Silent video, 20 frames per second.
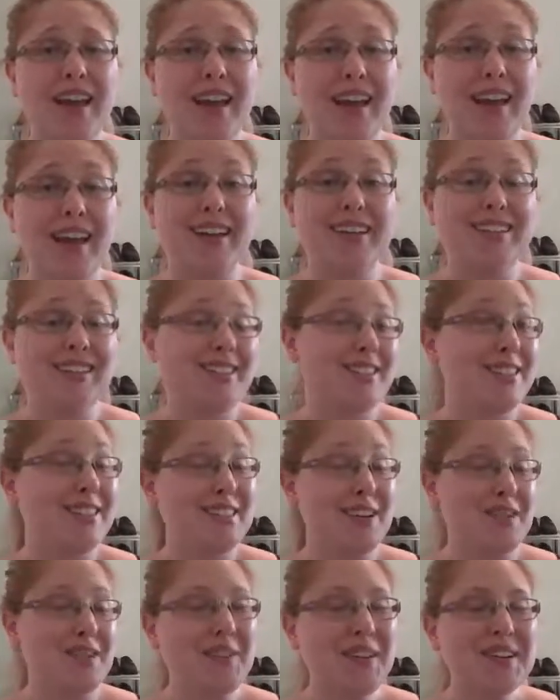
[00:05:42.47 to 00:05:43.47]
as
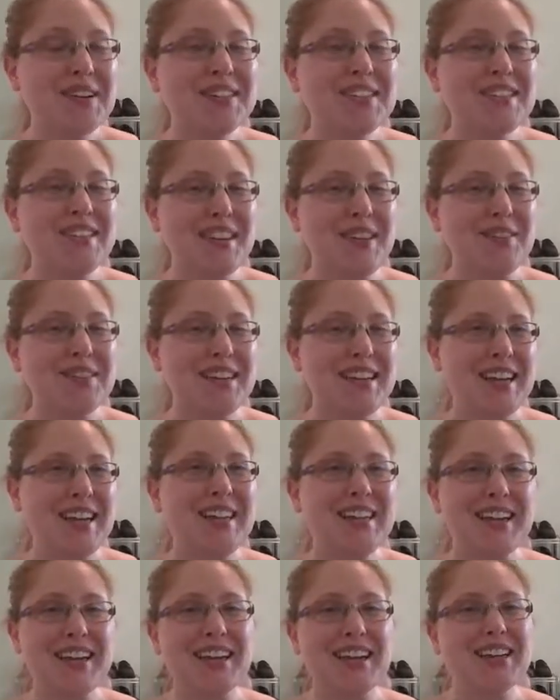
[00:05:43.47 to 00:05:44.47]
Scott Morrison keeps
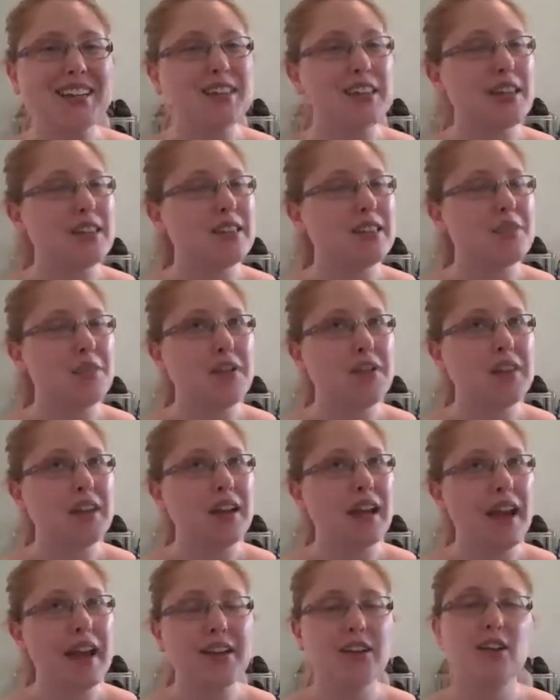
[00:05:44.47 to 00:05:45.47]
telling us, it's both an
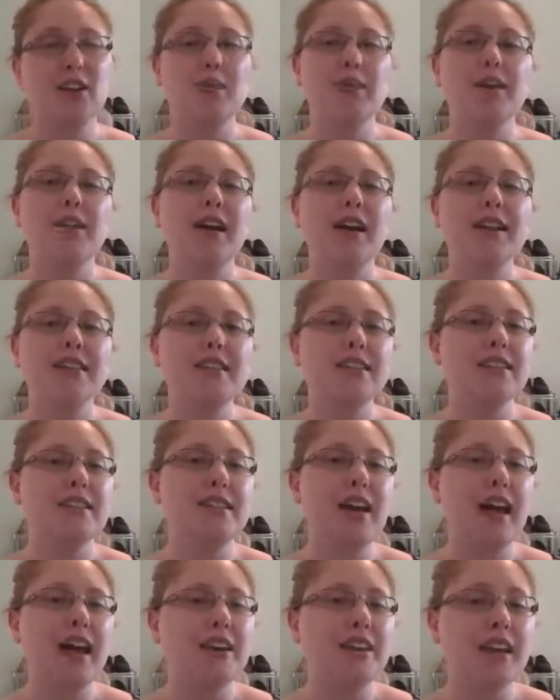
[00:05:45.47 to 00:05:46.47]
economic crisis
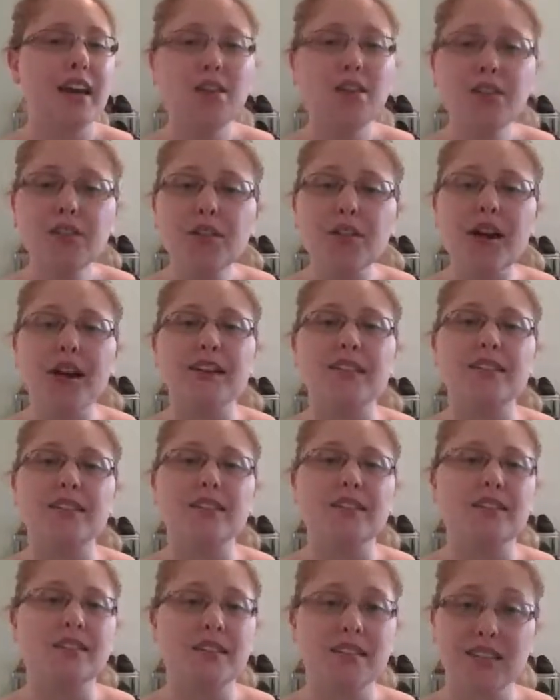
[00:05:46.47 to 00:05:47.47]
and a health
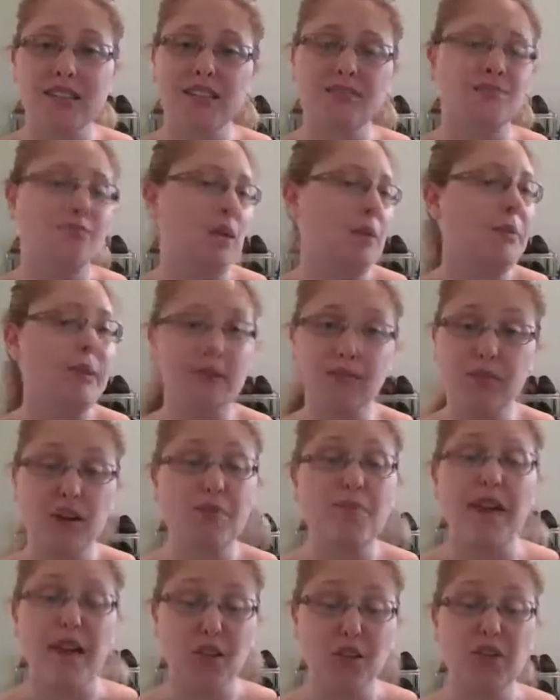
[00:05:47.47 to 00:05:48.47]
crisis. It's probably
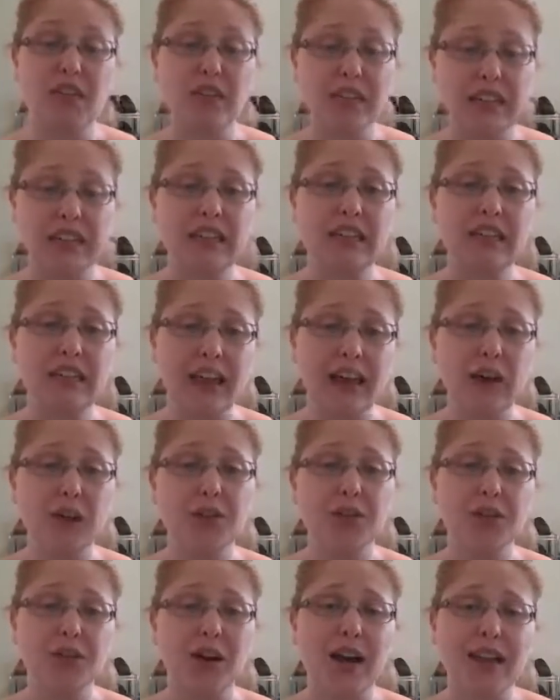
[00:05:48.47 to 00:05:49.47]
primarily a
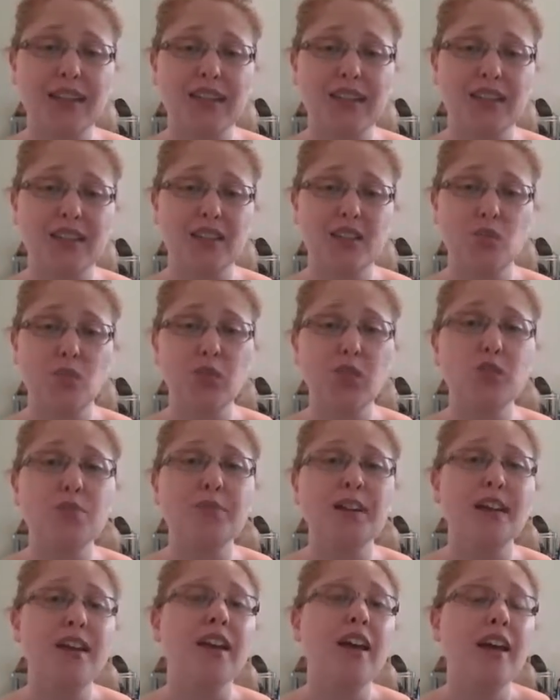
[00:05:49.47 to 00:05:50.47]
health crisis and will
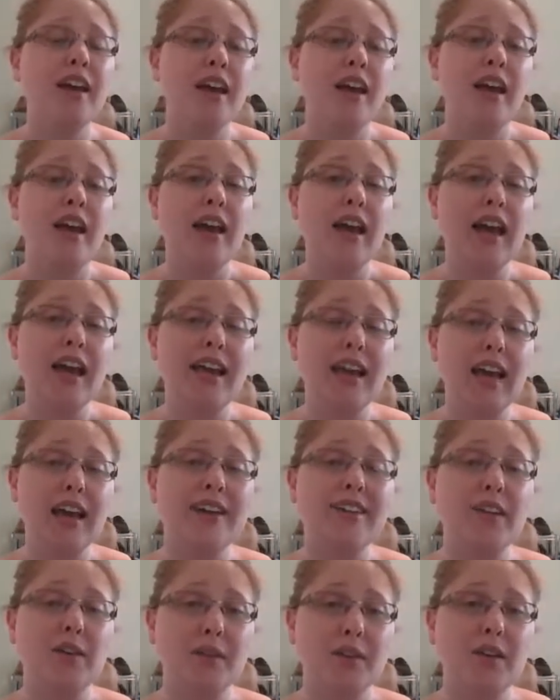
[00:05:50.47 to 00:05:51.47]
be an
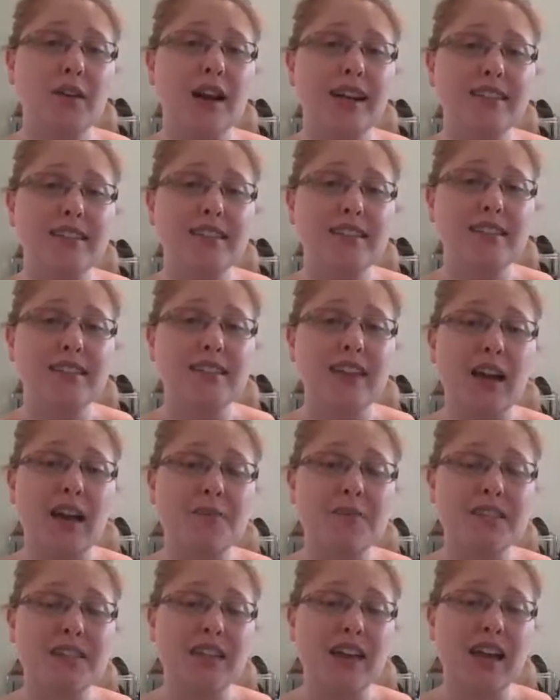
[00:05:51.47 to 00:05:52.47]
economic crisis in
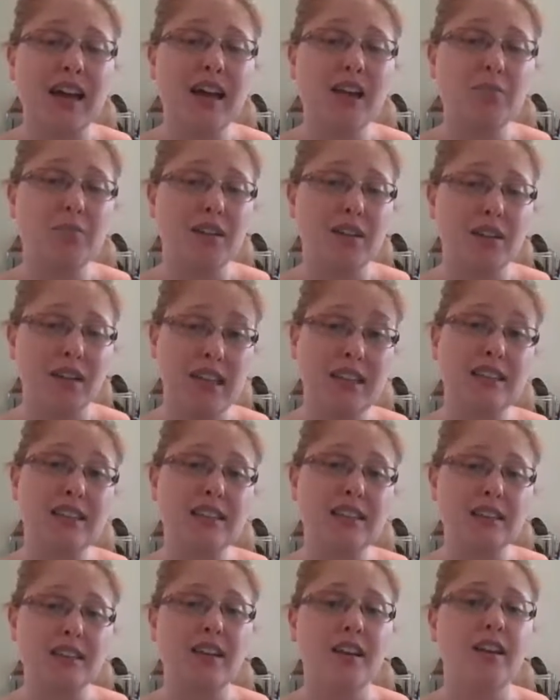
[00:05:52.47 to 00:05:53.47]
times to come, and
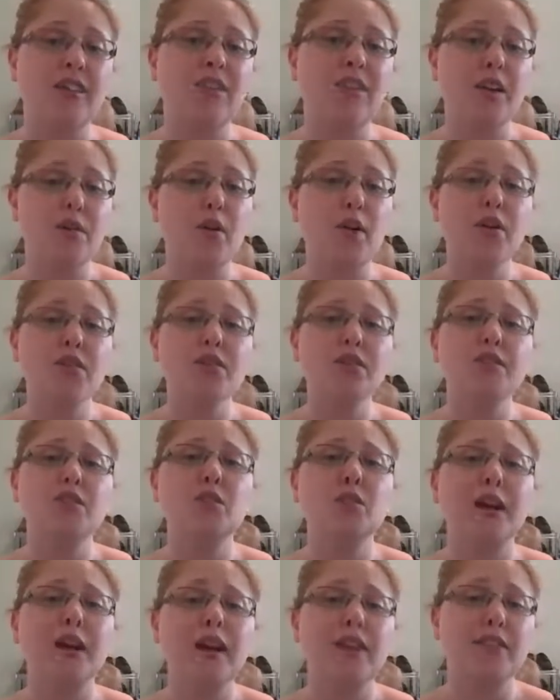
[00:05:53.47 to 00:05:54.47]
is in a very personal
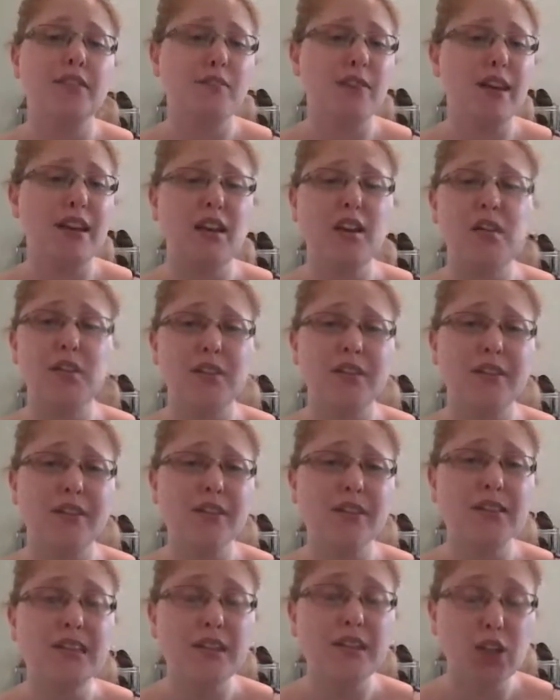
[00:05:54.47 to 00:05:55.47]
way for many who have
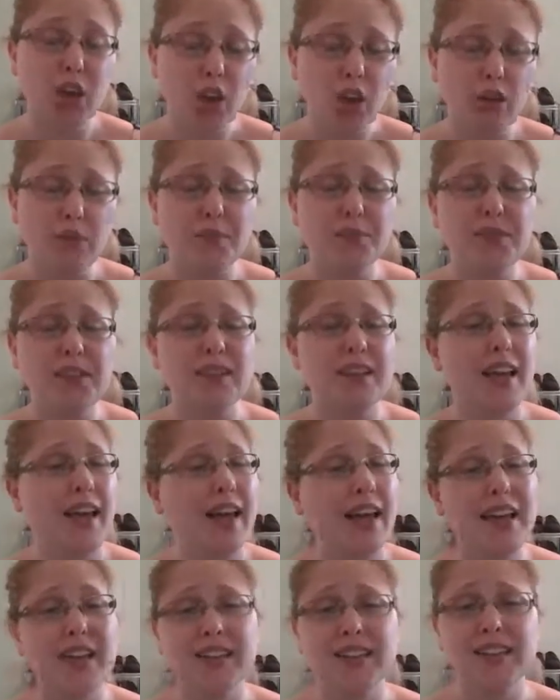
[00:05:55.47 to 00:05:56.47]
lost their jobs.
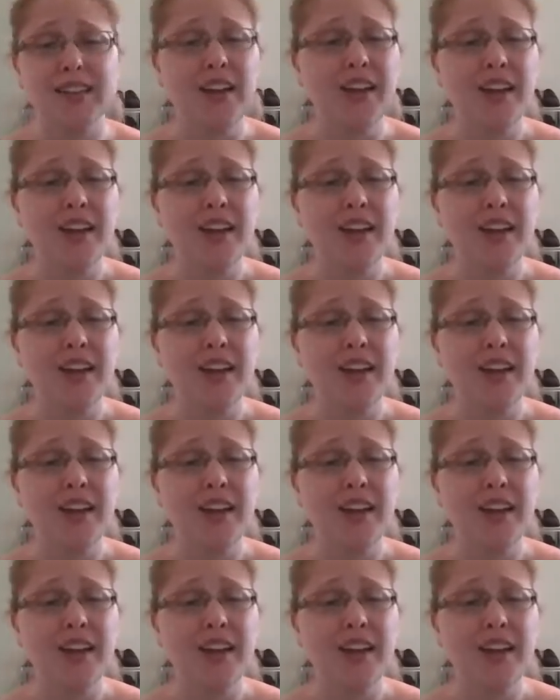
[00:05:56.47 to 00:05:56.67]
And